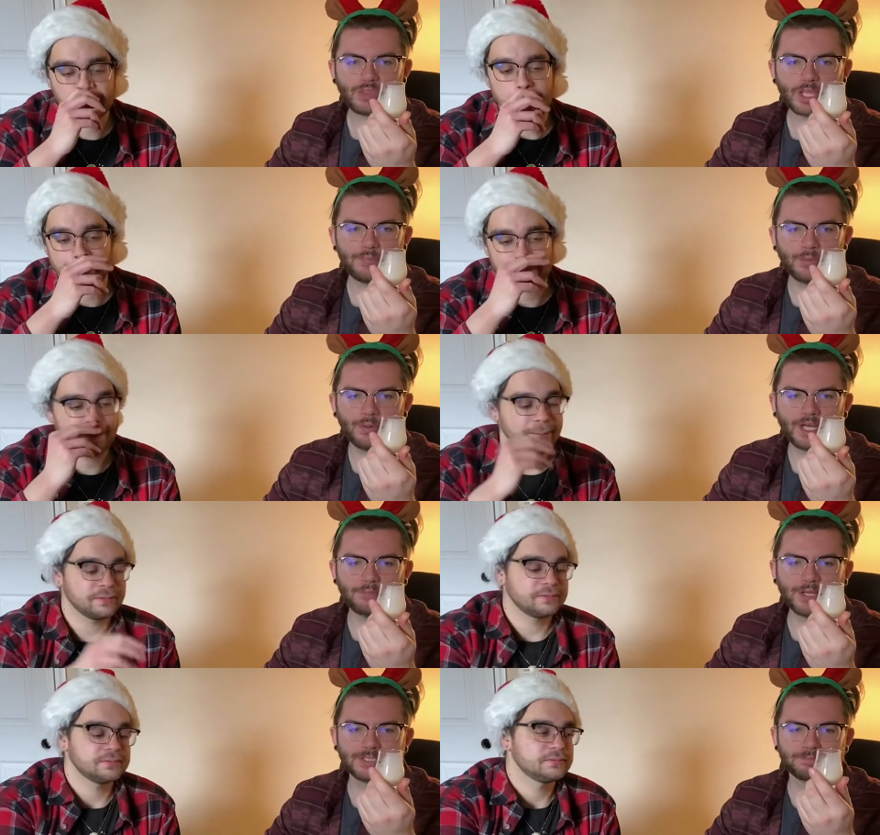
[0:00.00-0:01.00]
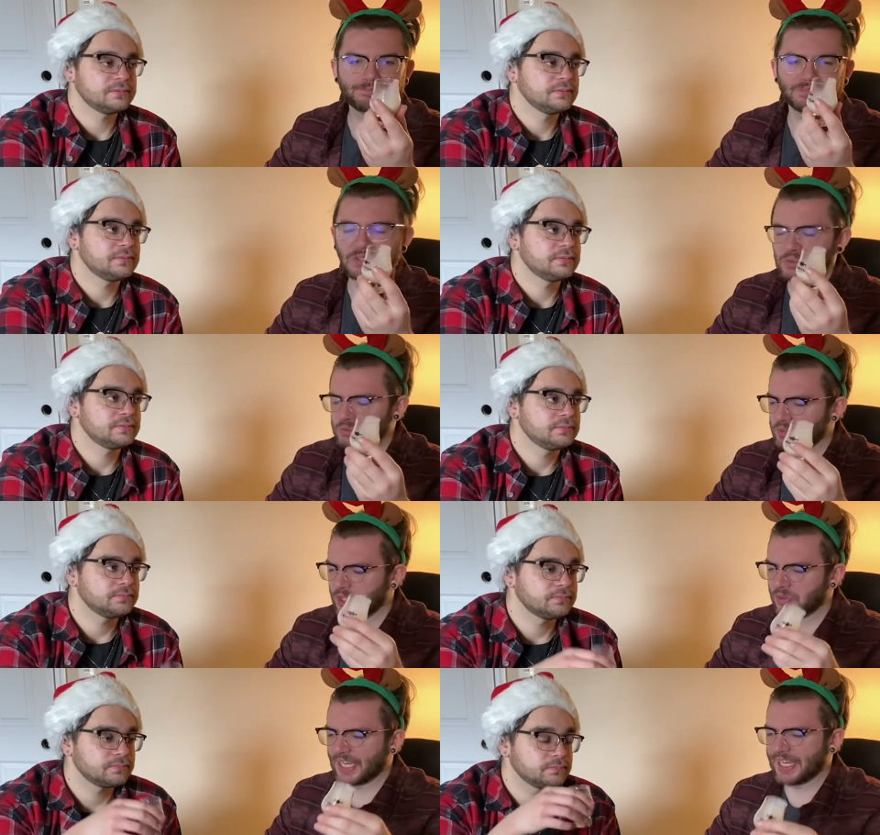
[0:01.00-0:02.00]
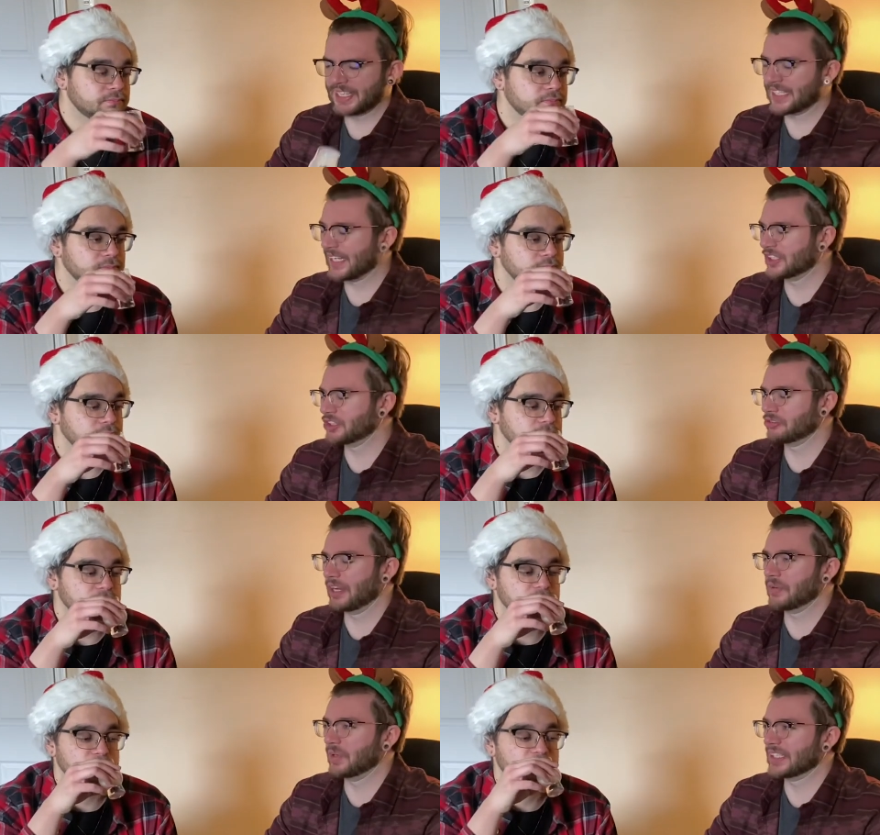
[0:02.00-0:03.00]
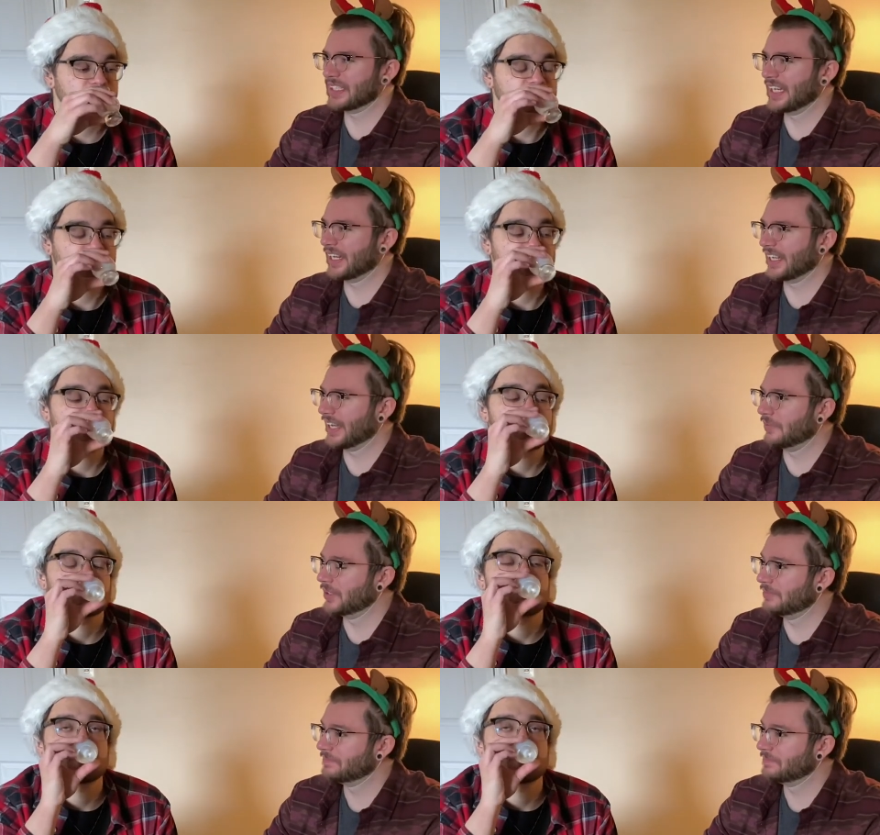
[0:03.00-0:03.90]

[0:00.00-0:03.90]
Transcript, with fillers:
Speaker 1: Maybe we got to mix them. Ooh, okay, I got straight whiskey out of that one.